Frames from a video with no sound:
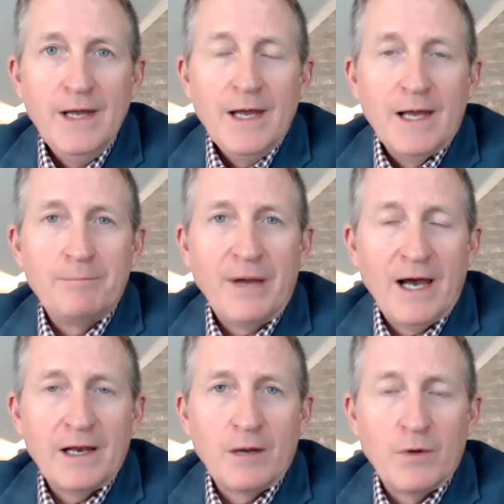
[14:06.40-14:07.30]
And
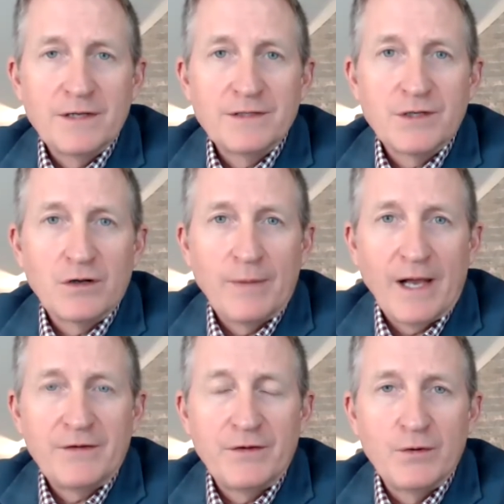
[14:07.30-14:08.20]
Pat, I wanted to circle
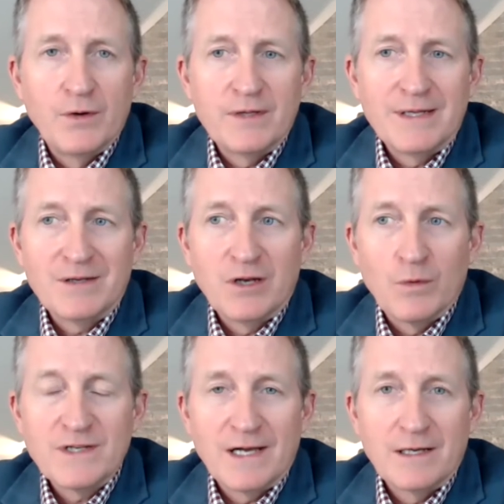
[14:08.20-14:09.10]
back to you.
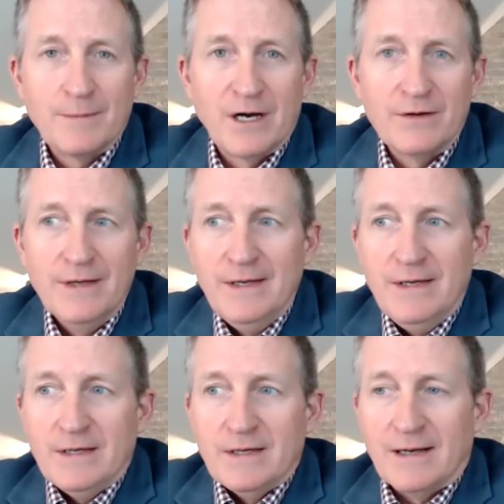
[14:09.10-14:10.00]
We're talking about
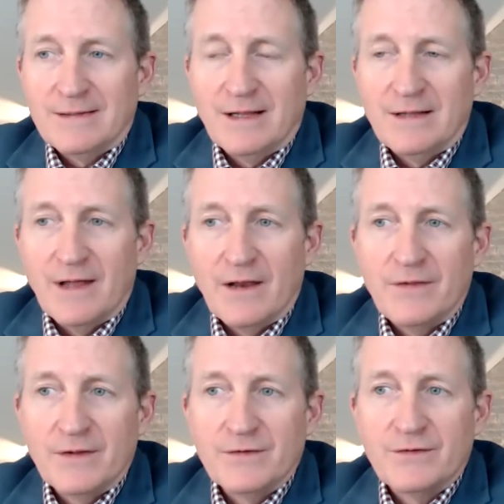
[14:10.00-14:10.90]
a lot of
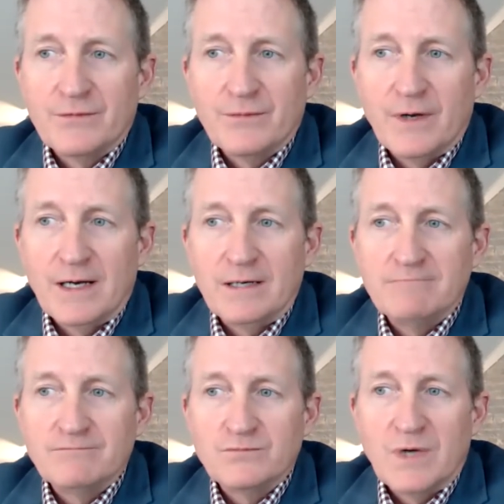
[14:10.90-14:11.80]
things
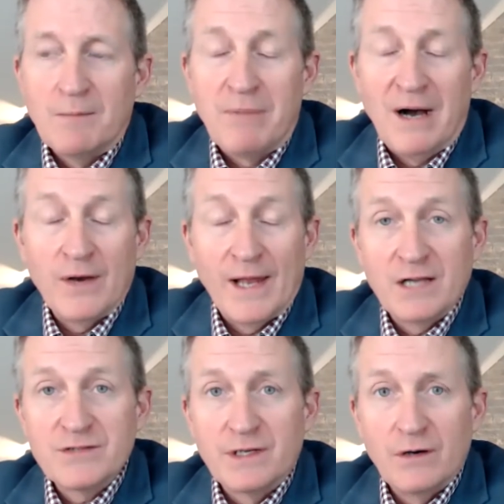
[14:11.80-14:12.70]
about
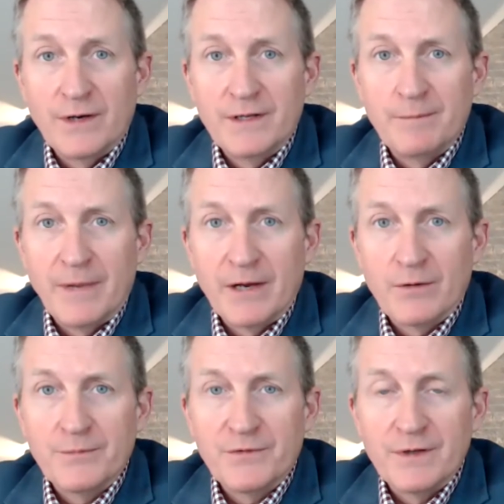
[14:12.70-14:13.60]
actually going into
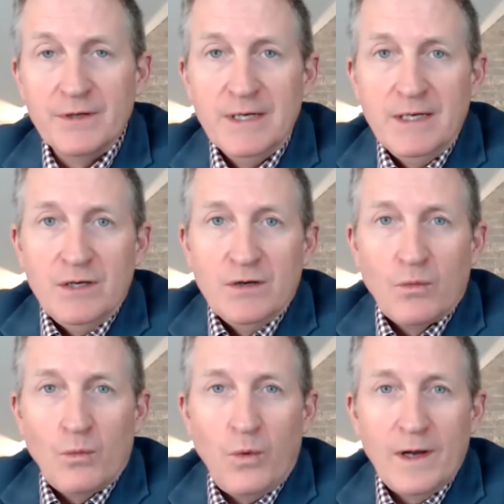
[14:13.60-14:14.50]
bankruptcy.
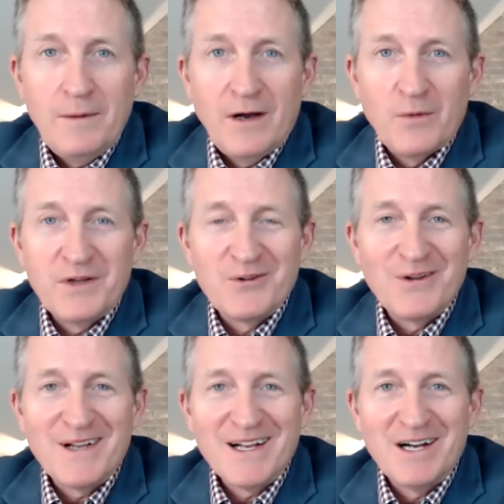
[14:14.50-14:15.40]
What about when you
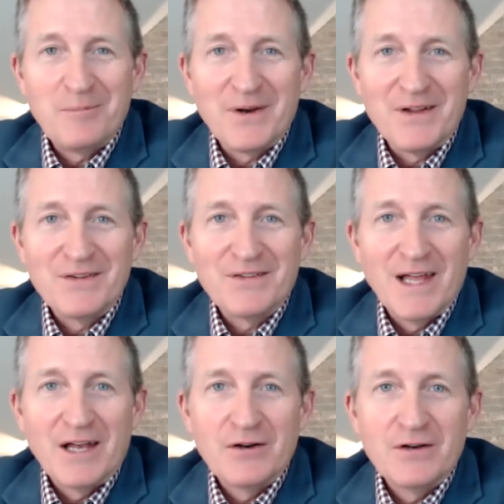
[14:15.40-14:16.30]
look at companies
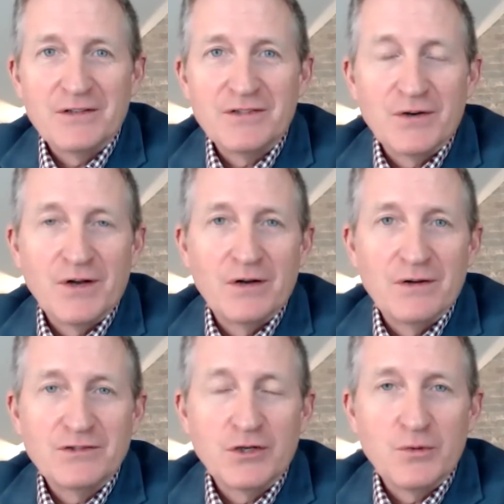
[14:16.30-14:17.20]
that are in a
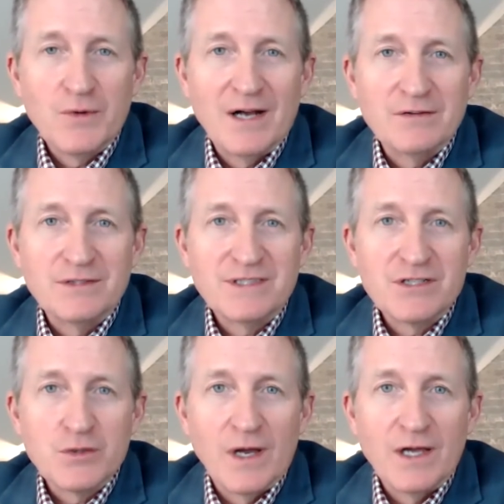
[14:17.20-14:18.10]
turnaround
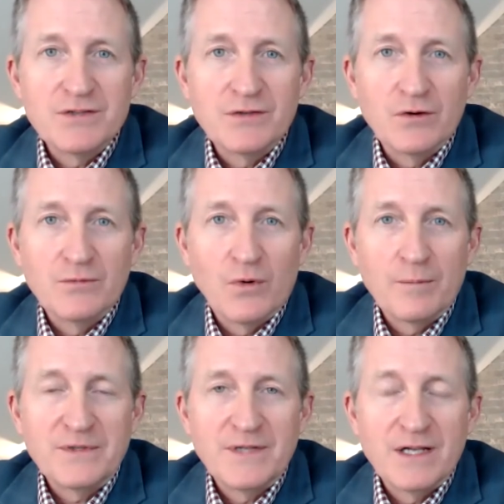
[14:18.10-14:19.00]
situation or
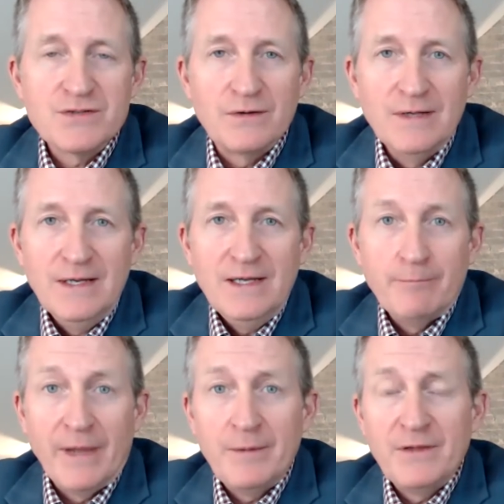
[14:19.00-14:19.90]
potential?
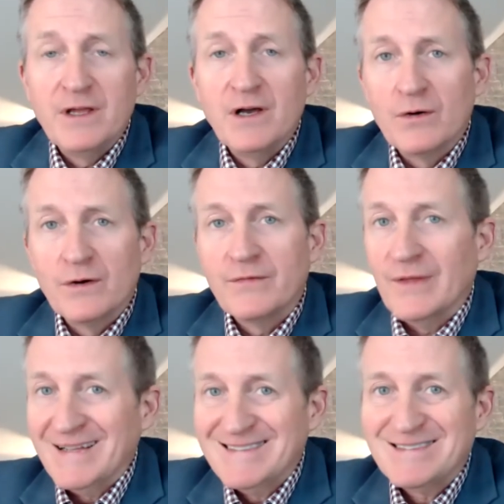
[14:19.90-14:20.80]
Maybe the owner
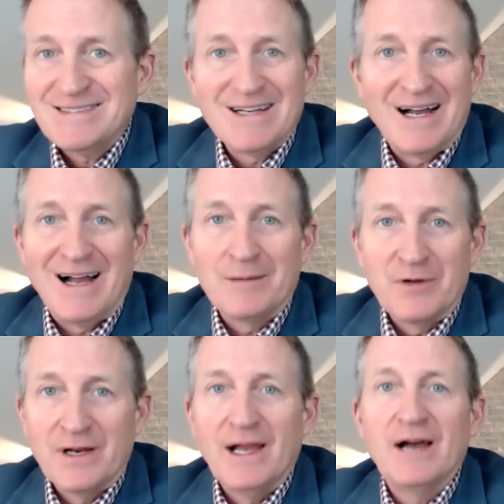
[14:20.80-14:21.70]
thinks, I'm
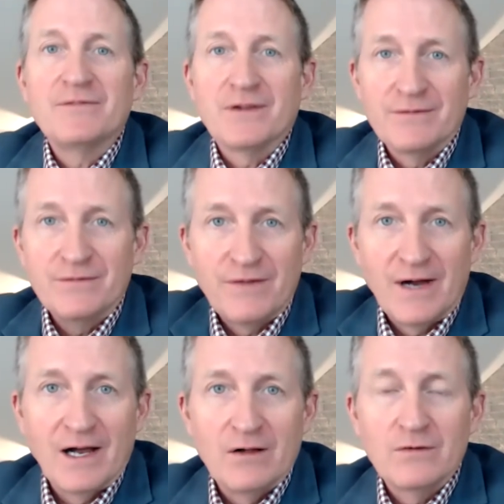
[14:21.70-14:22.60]
going to have to
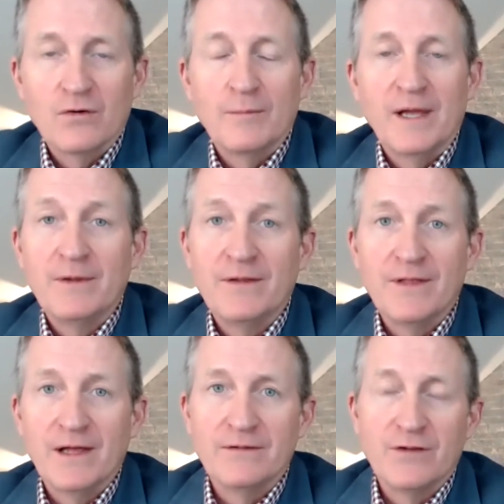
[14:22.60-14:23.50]
file, or maybe
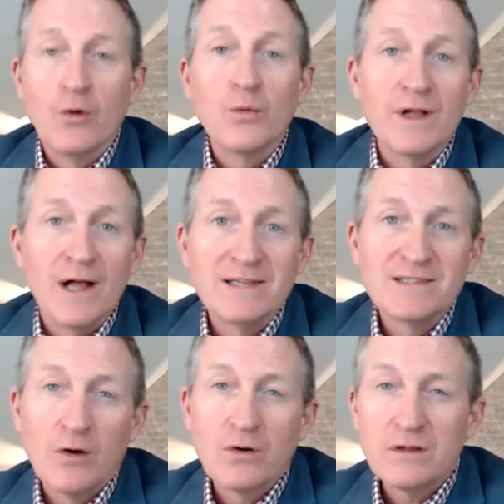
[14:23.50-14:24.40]
they don't realize
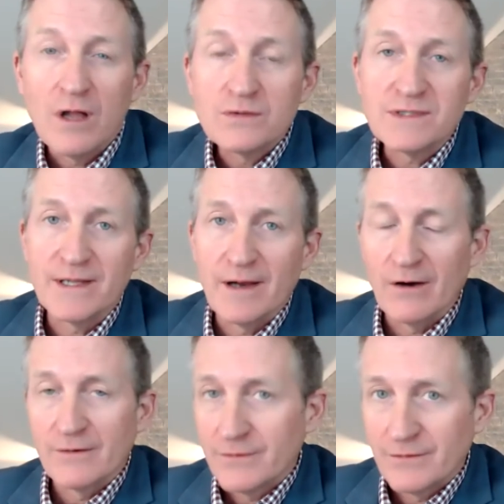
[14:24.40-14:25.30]
how close they
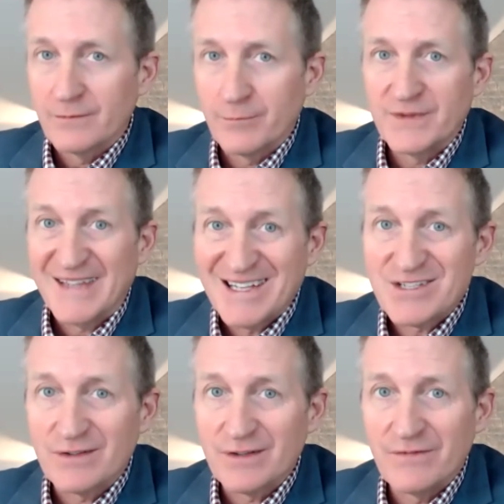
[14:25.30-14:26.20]
are to
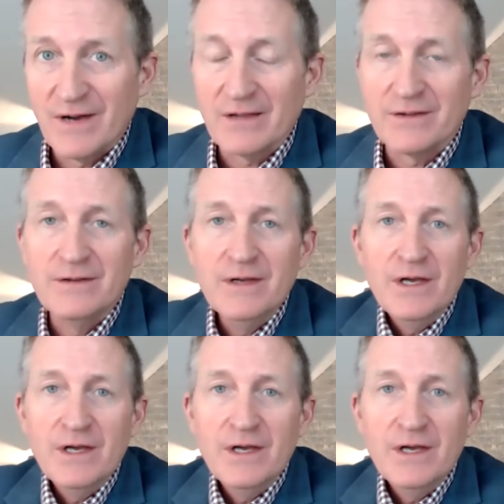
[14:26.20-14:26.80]
potentially filing.